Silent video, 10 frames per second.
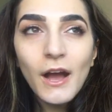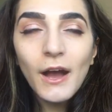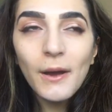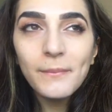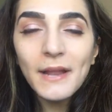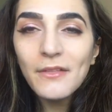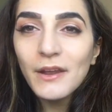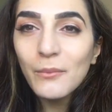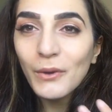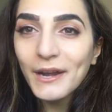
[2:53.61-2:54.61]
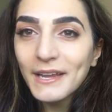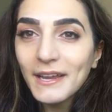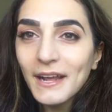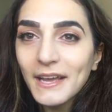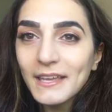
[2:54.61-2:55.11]
Now that I'm wearing
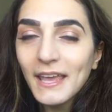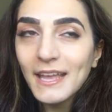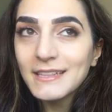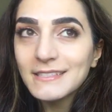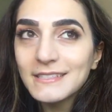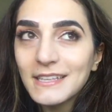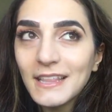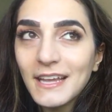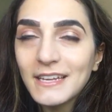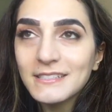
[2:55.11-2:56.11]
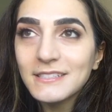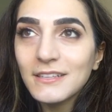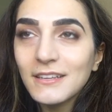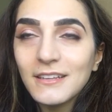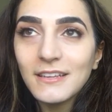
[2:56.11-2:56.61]
it, I can see that it
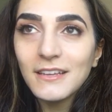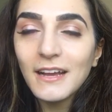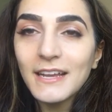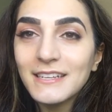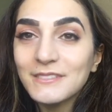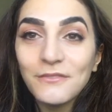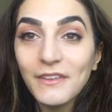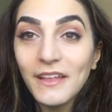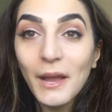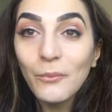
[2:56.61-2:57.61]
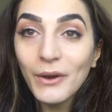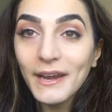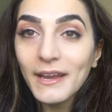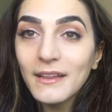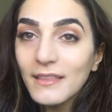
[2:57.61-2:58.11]
doesn't feel like I'm
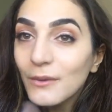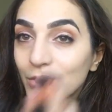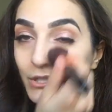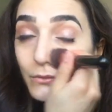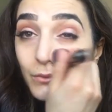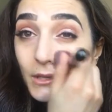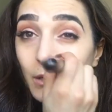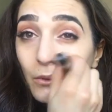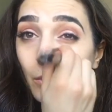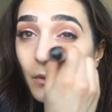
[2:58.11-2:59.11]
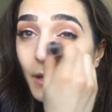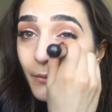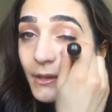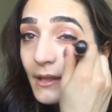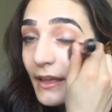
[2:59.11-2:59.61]
wearing anything, which is really cool. I
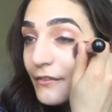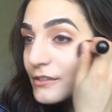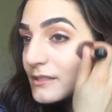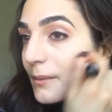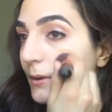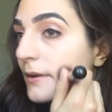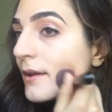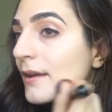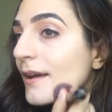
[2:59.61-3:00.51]
really like for summer.